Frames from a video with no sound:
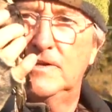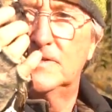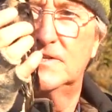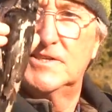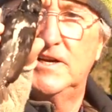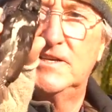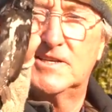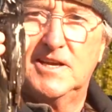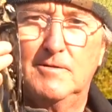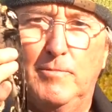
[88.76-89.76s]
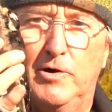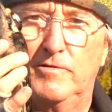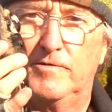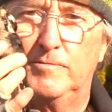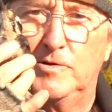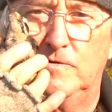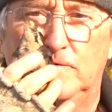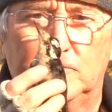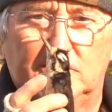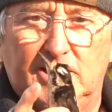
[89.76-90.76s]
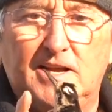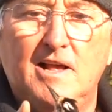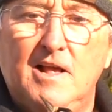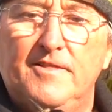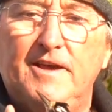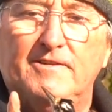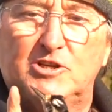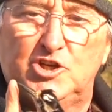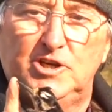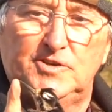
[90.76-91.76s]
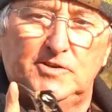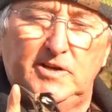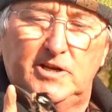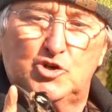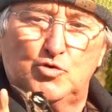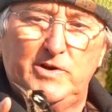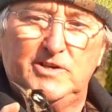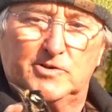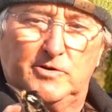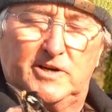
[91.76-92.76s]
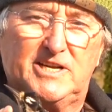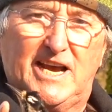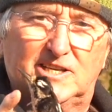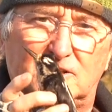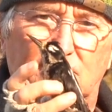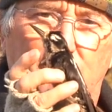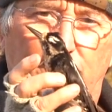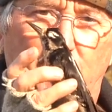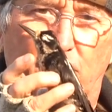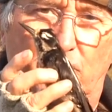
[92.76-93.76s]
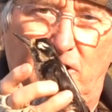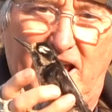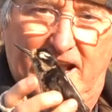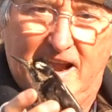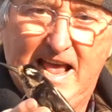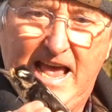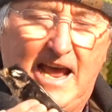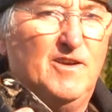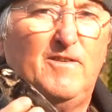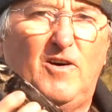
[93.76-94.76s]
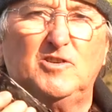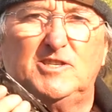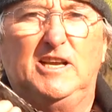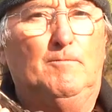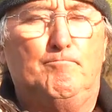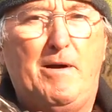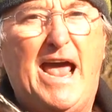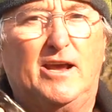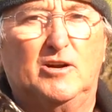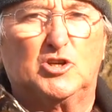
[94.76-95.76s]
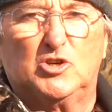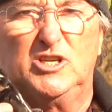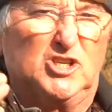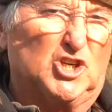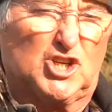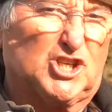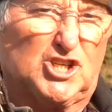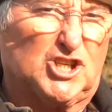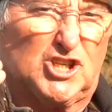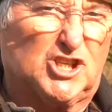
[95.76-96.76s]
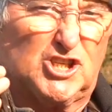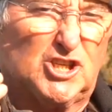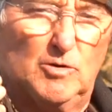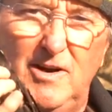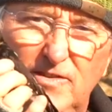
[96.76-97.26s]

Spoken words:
that's a study skin borrowed from a university, they have a chisel and a tweezer attached to the front of their head. And you've all seen them banging on trees, you know, why